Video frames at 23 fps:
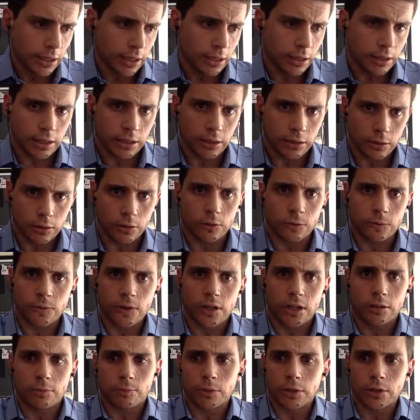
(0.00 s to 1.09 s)
in good
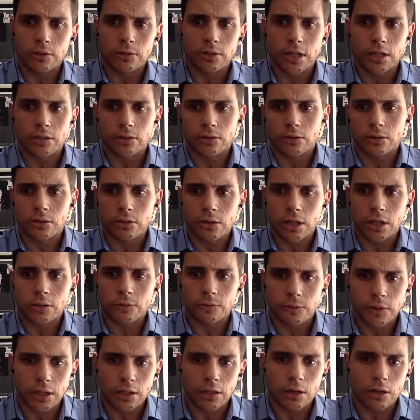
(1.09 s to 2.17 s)
faith, because I do train
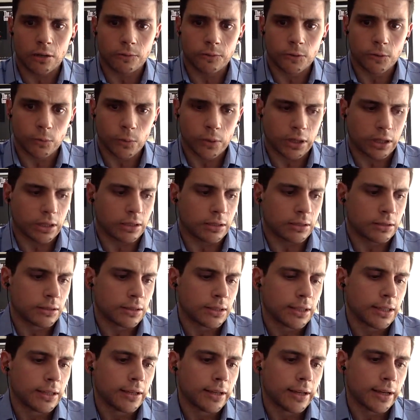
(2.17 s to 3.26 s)
fairly often with it
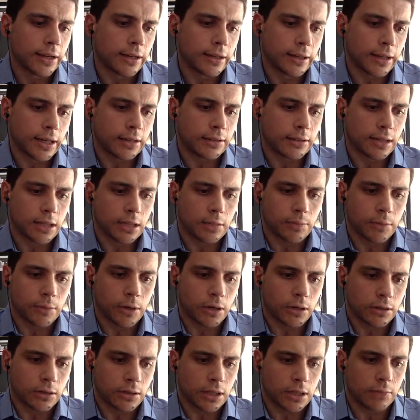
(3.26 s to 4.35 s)
and take
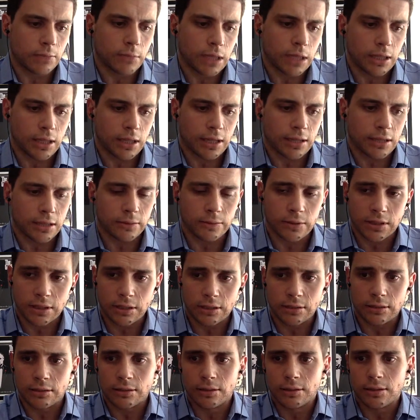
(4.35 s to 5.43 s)
part in many
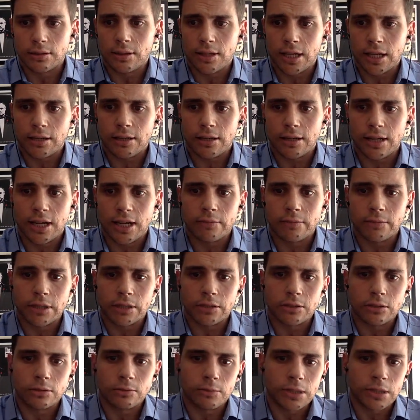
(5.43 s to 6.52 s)
activities that allow me
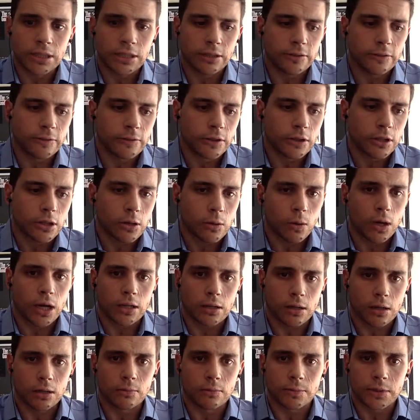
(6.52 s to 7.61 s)
to be quite
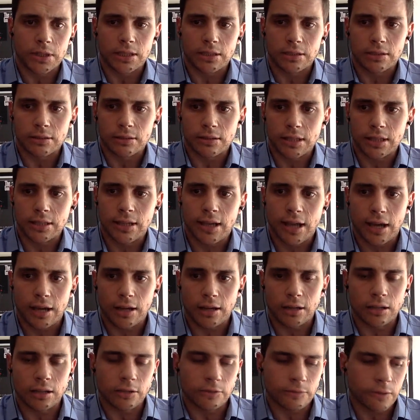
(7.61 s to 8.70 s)
competent in
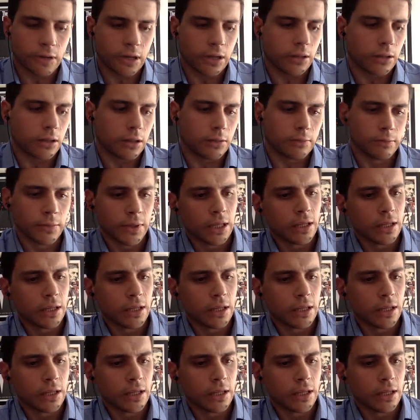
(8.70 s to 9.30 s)
handling a firearm.